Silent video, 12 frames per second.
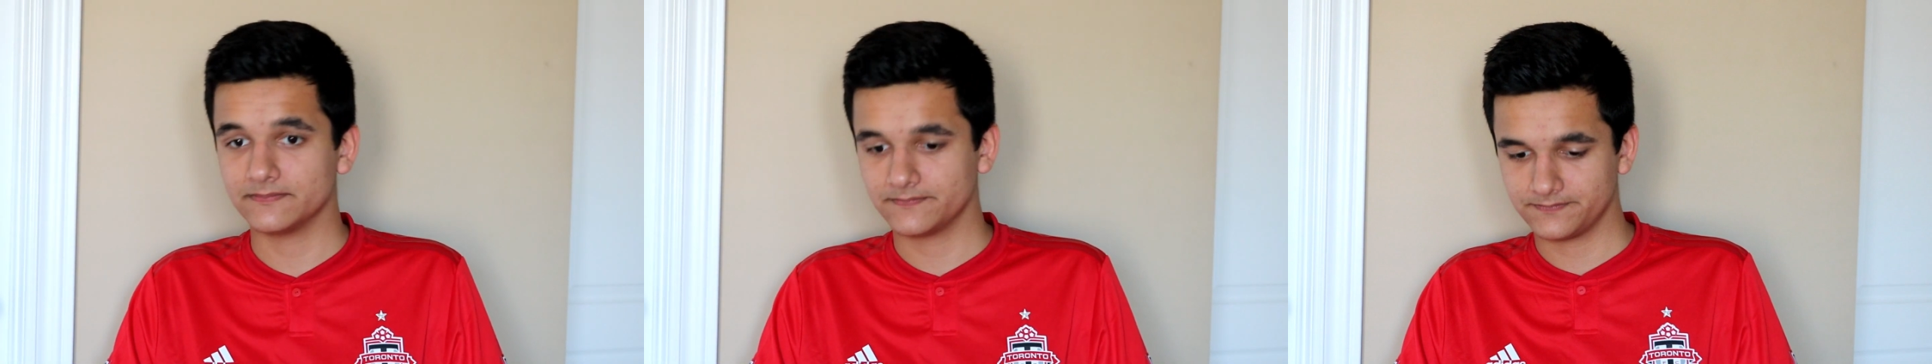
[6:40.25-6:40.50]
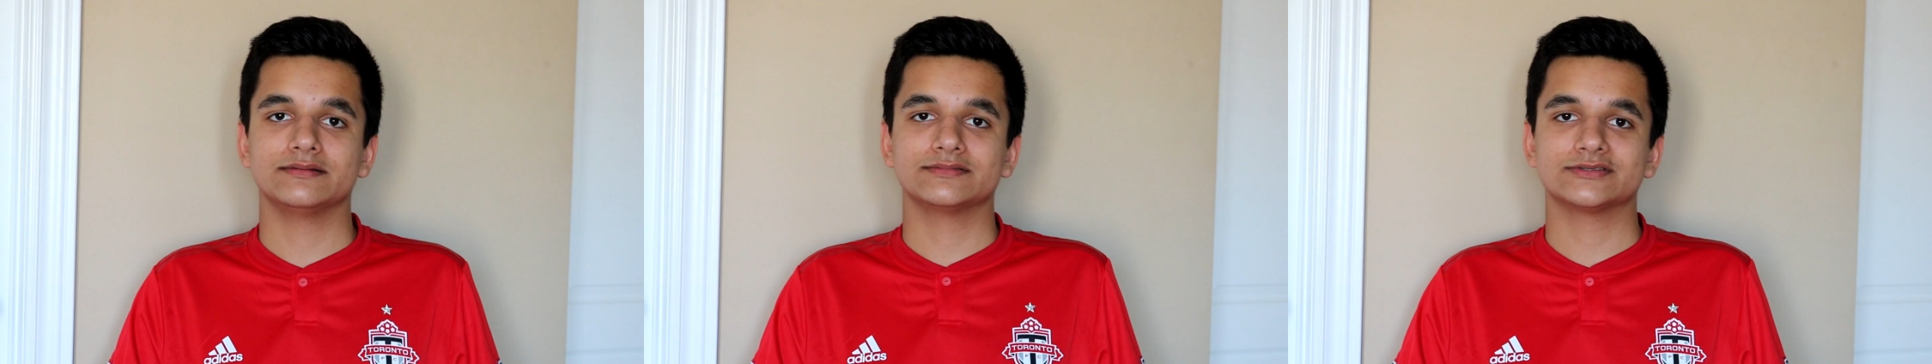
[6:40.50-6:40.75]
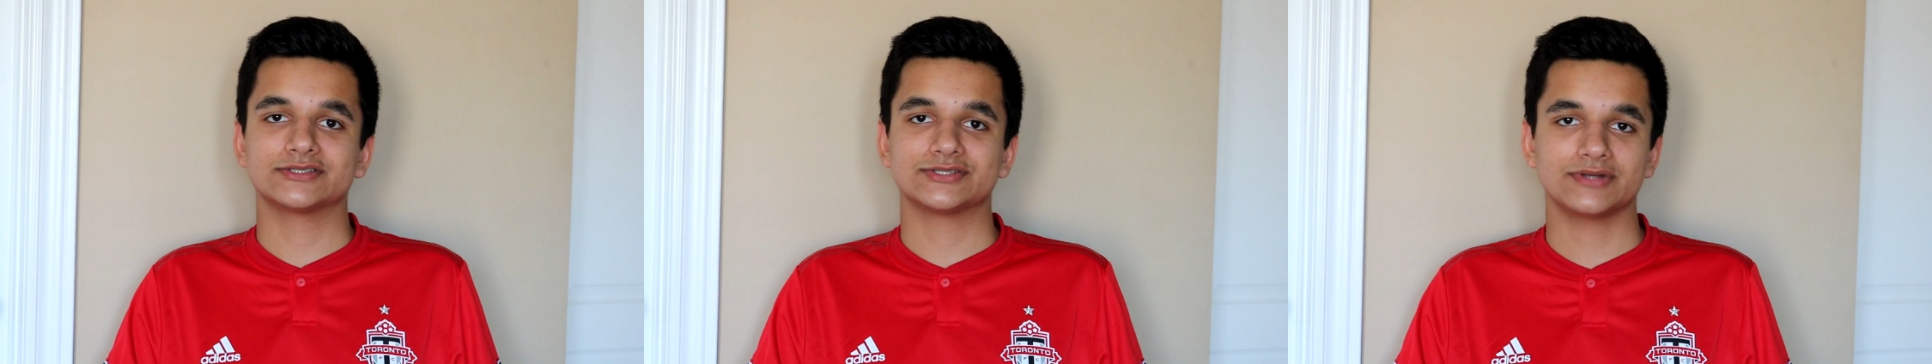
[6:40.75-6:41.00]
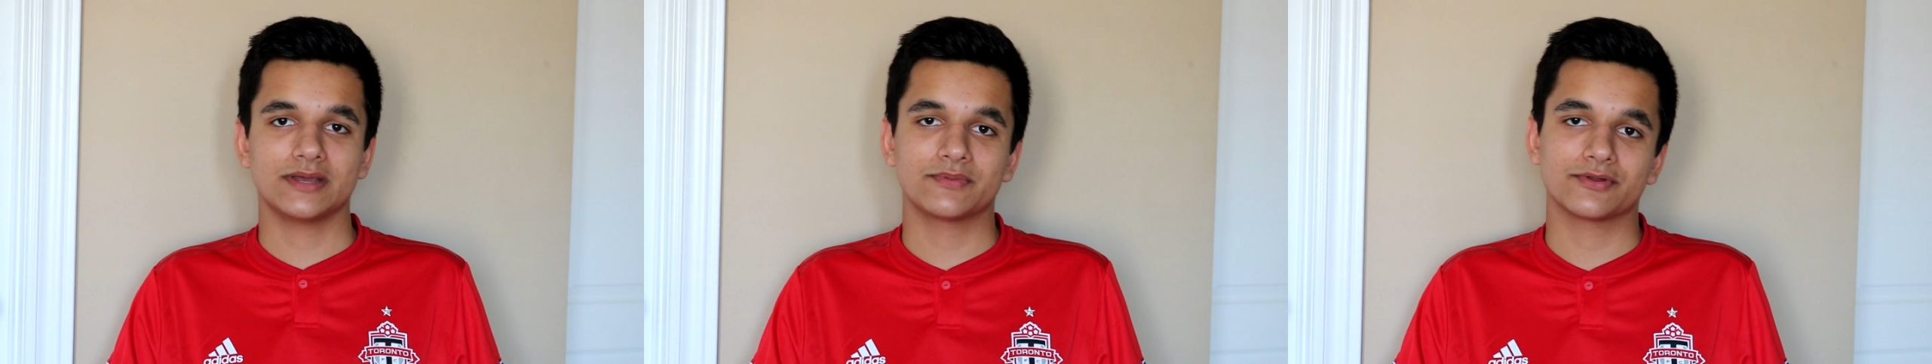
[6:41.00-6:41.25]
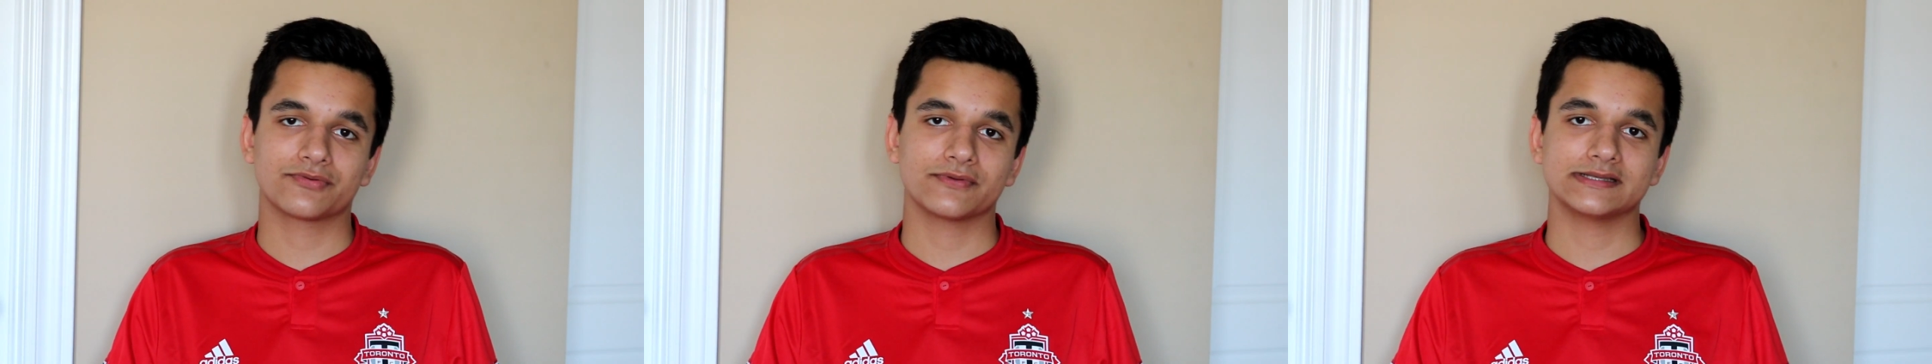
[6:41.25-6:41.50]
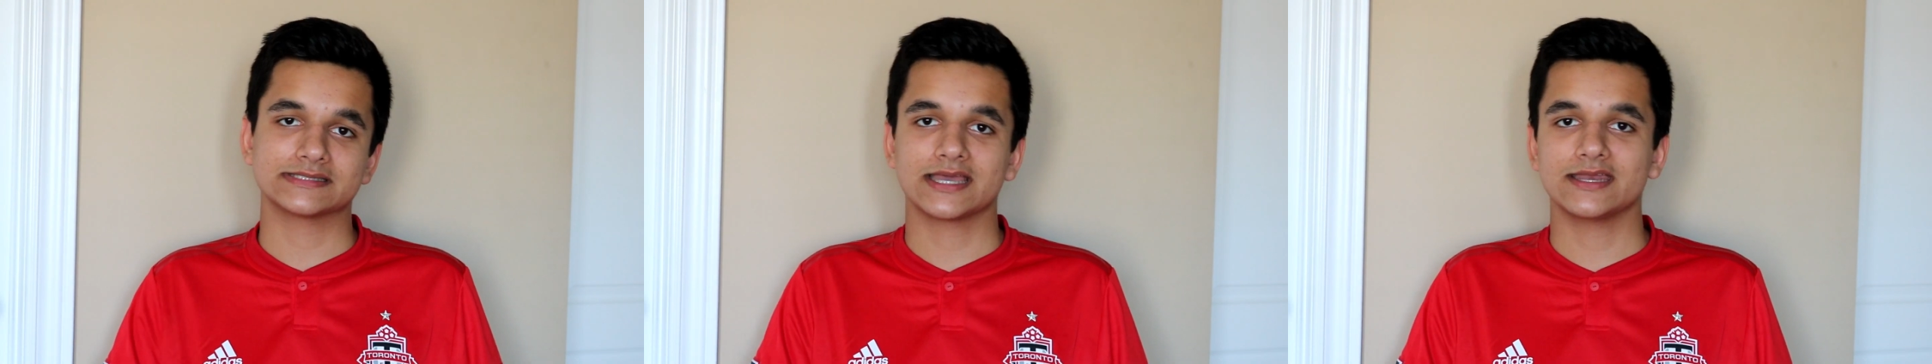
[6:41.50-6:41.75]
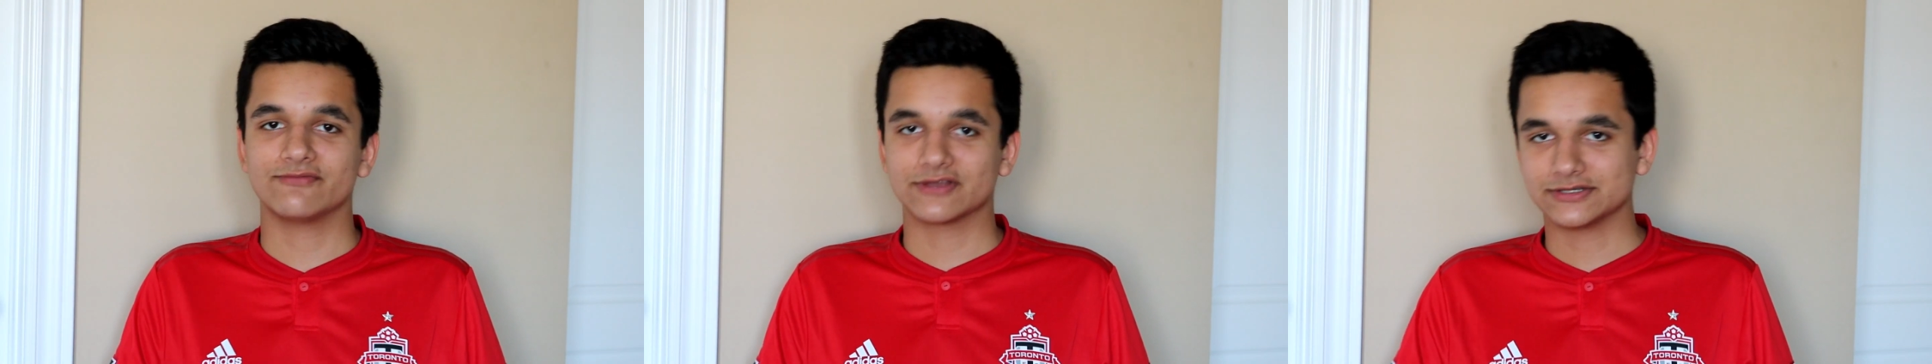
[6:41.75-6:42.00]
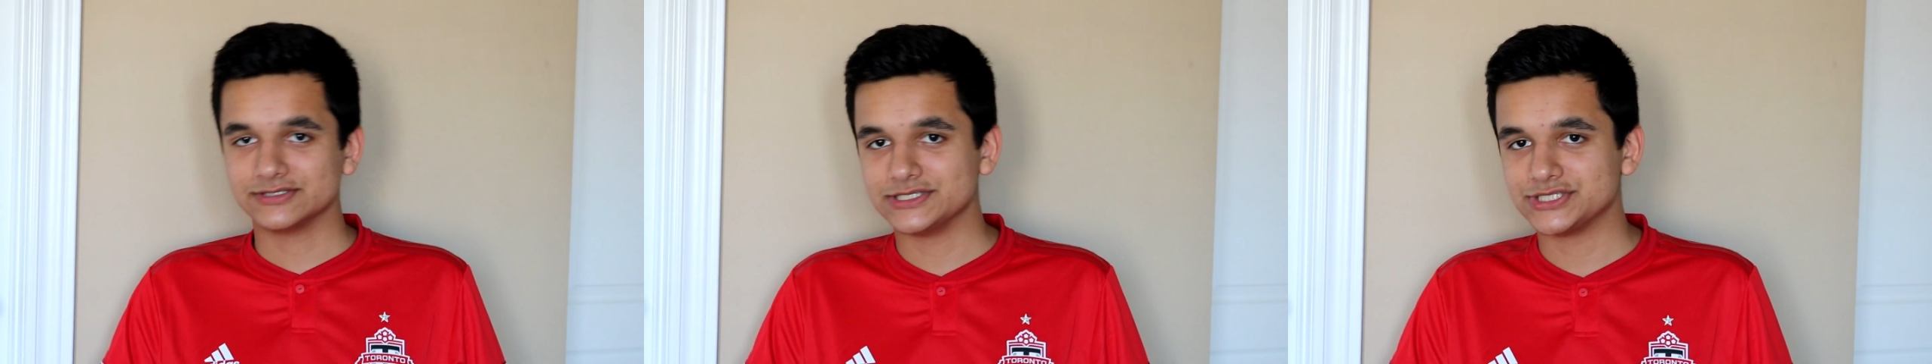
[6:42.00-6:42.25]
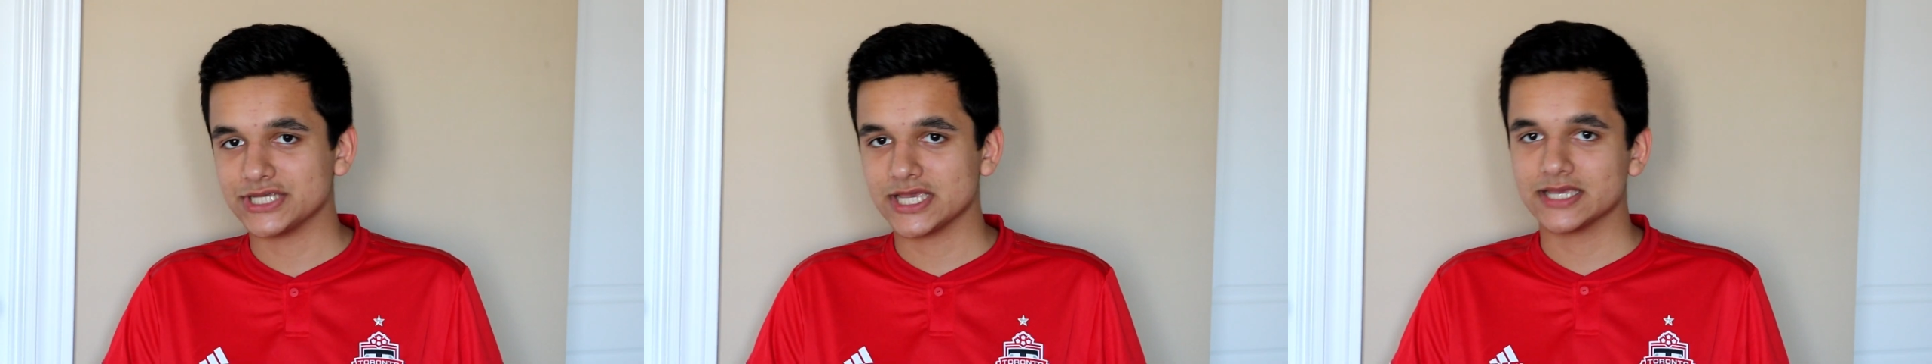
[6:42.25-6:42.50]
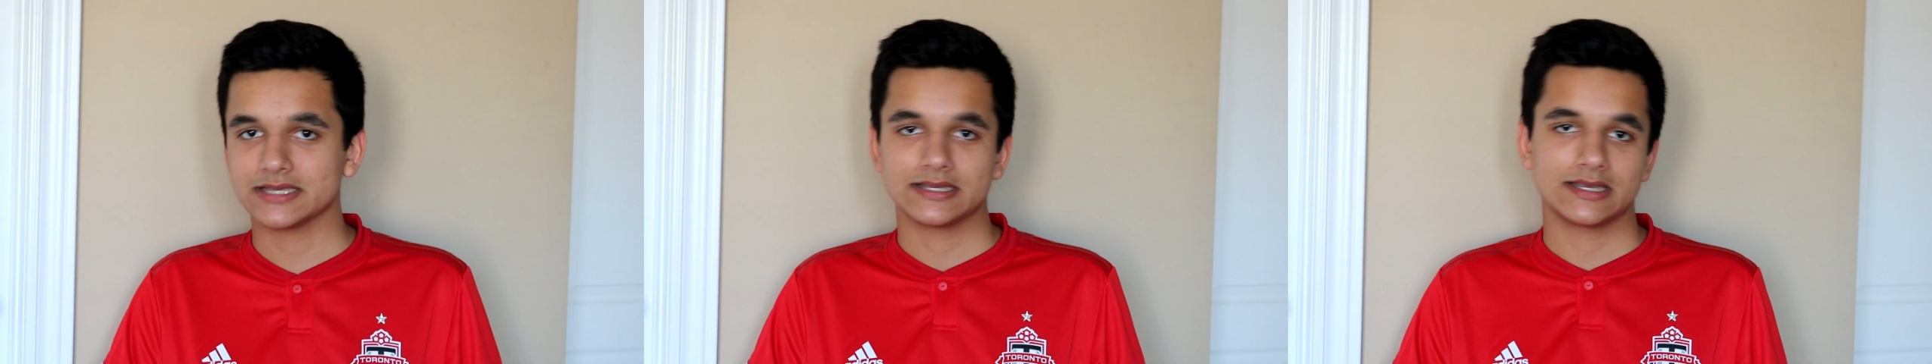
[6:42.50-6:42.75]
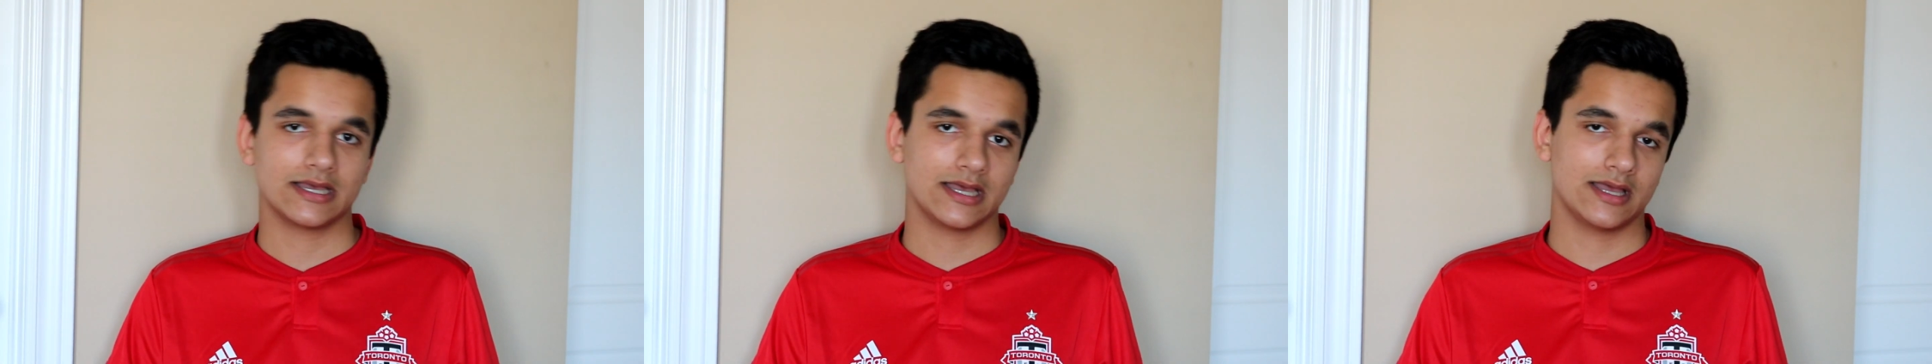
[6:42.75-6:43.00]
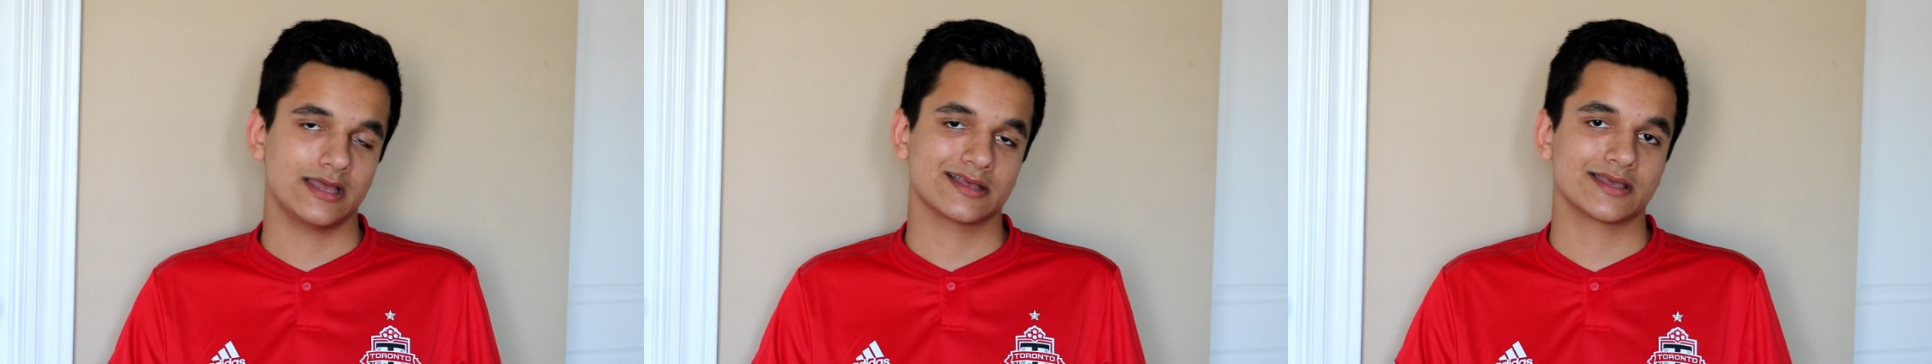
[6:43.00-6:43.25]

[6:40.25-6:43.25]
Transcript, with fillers: Uh, so number three is kind of a cliche uh,